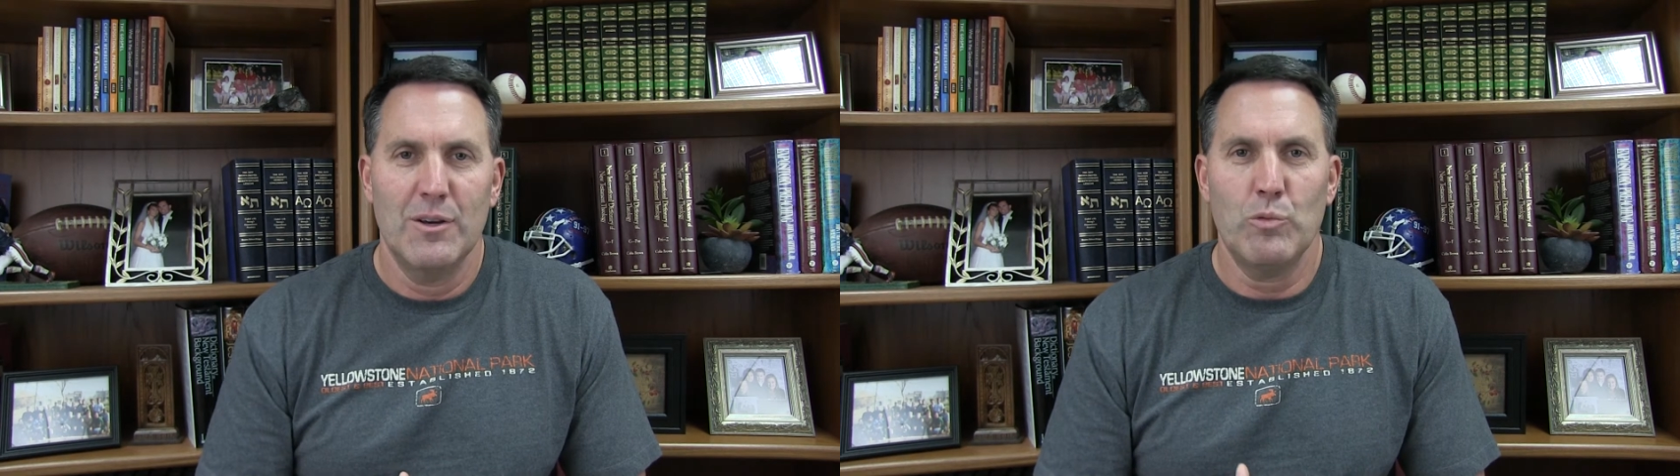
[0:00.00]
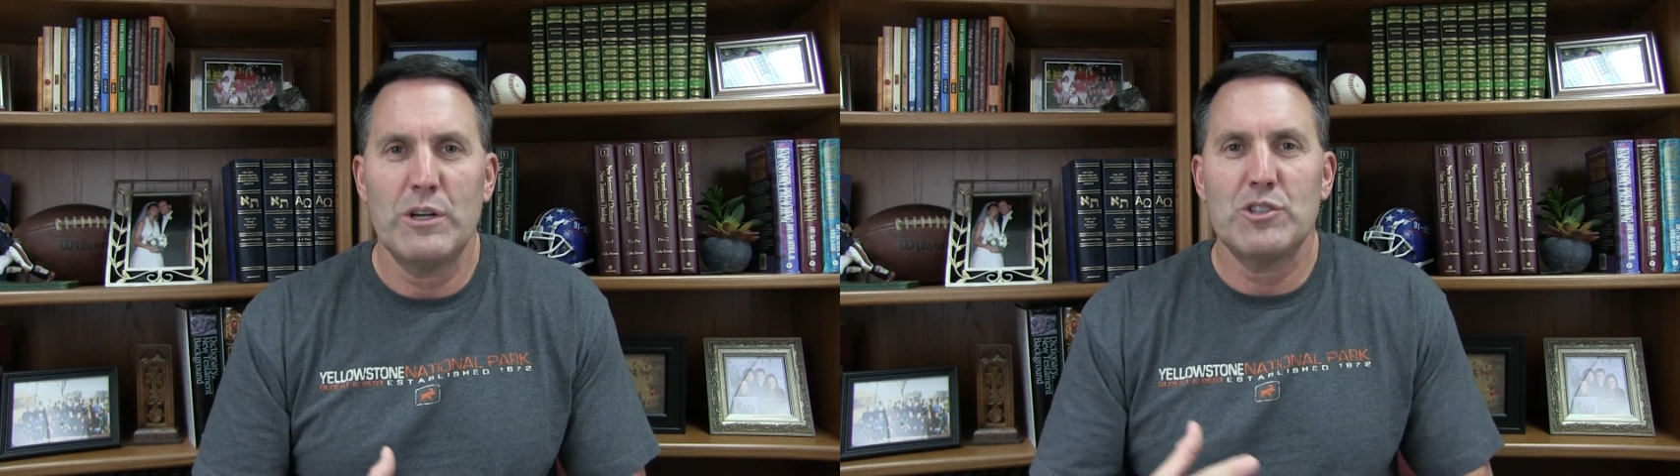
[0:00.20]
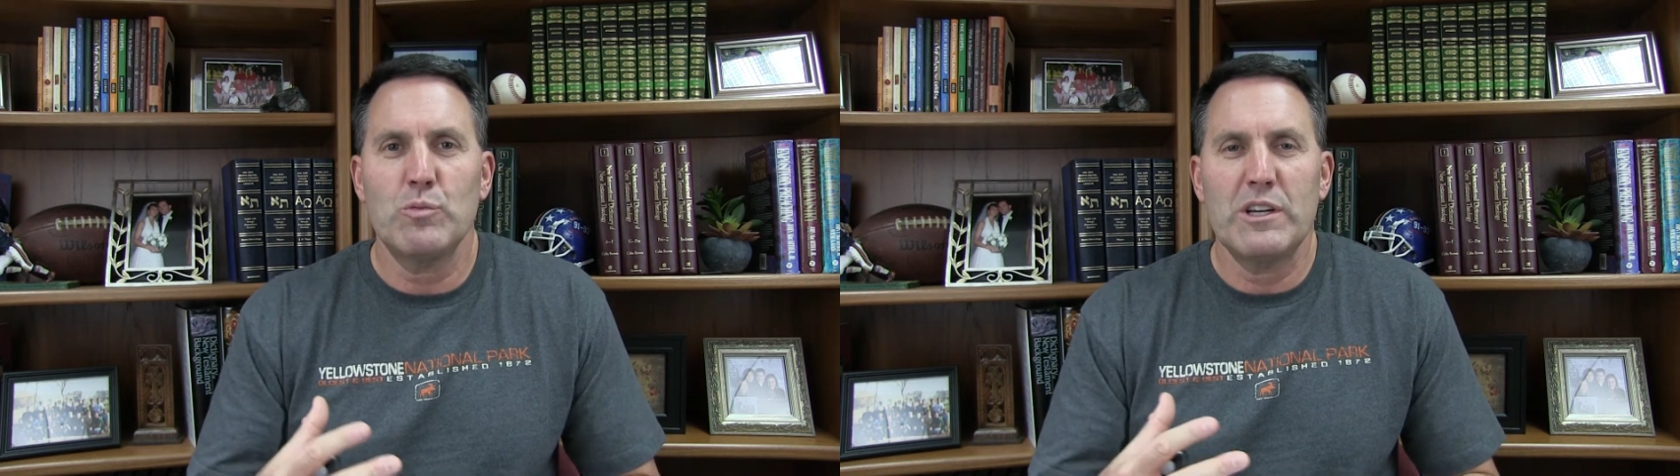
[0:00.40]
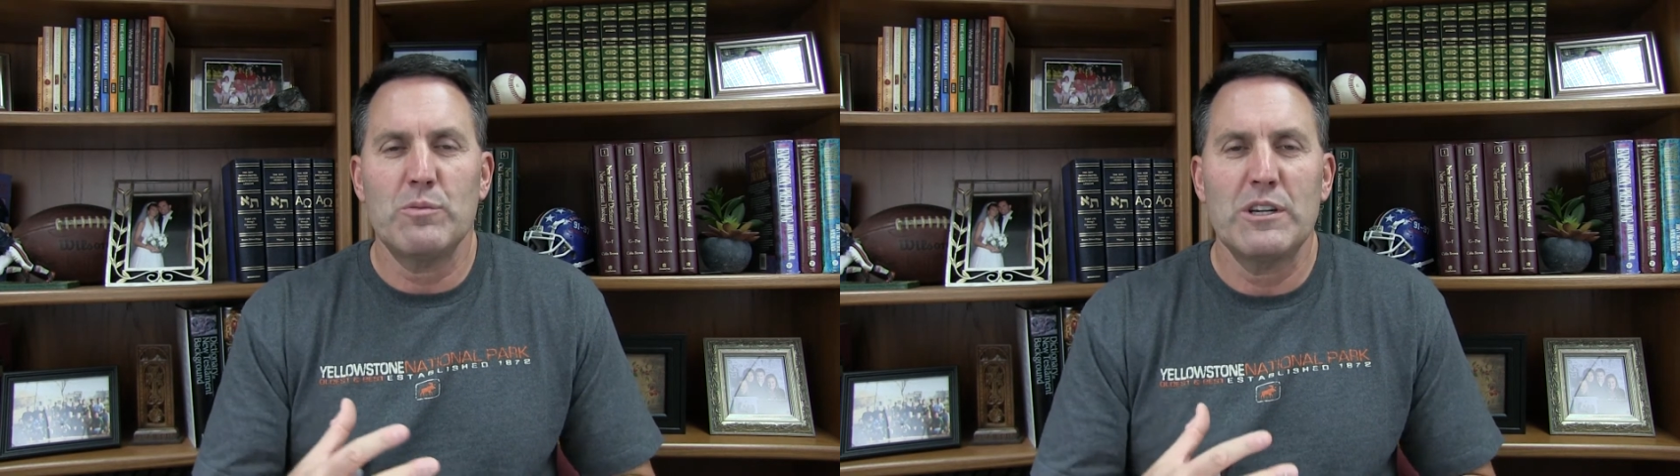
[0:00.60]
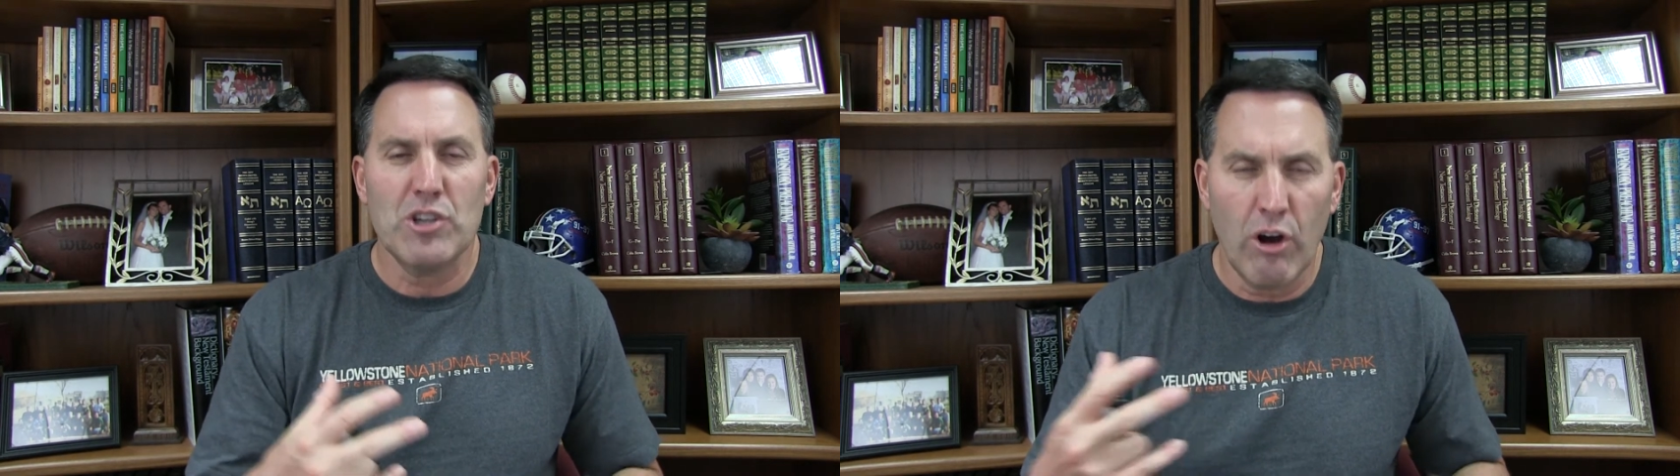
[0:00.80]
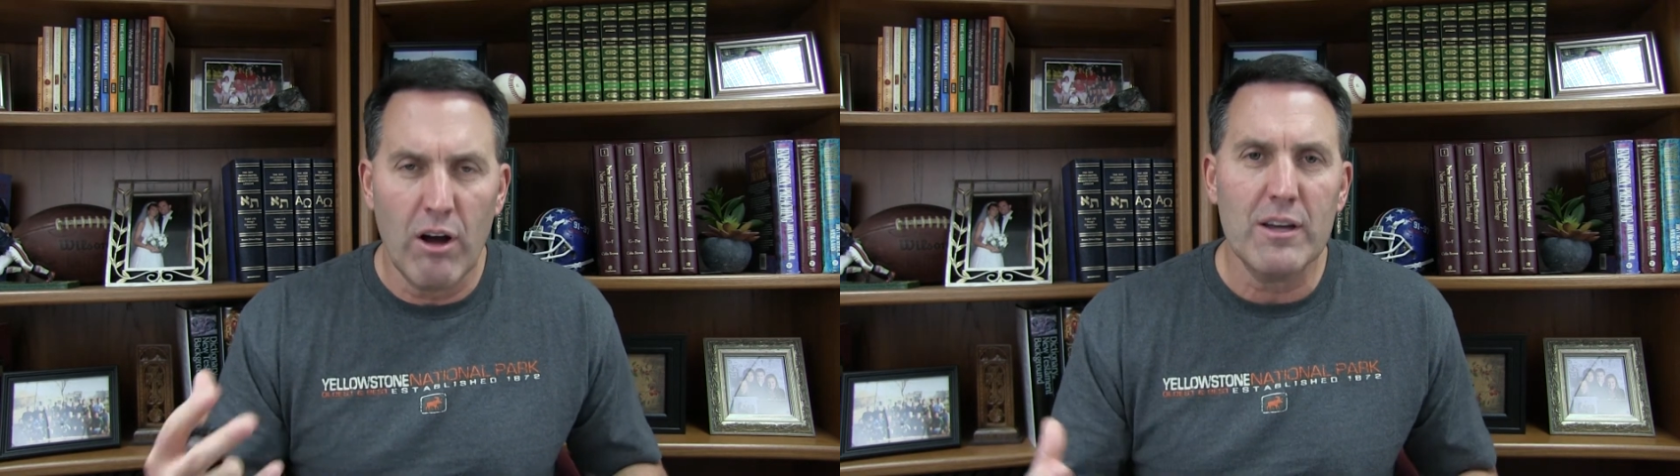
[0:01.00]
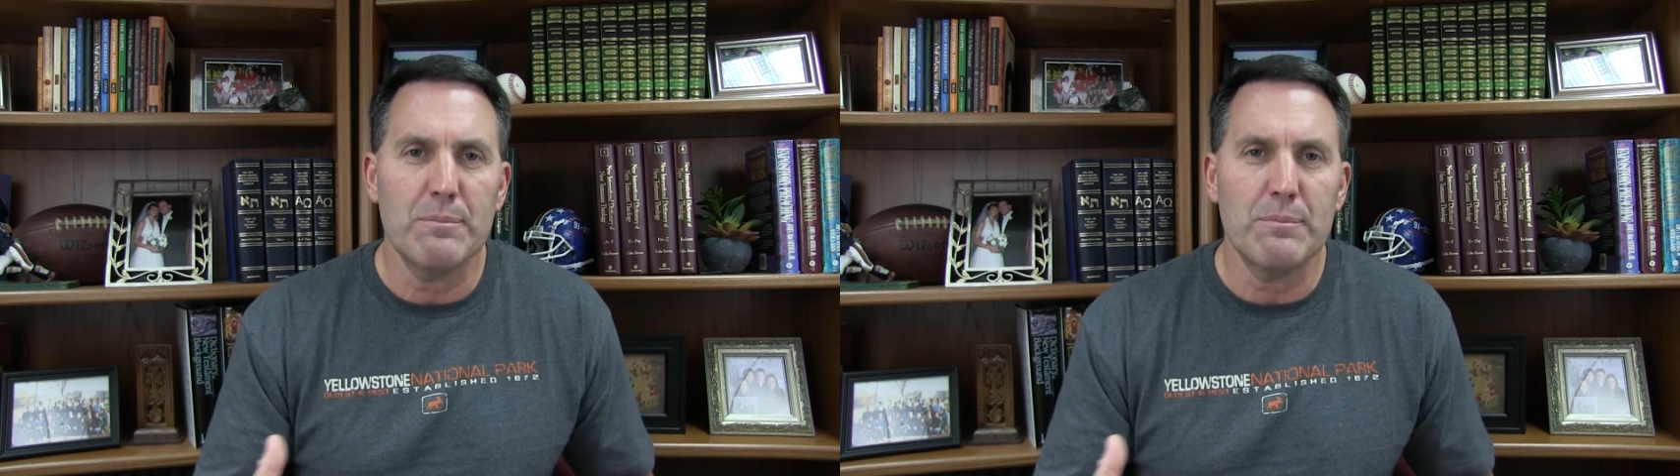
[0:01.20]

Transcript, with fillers: We, we, we talk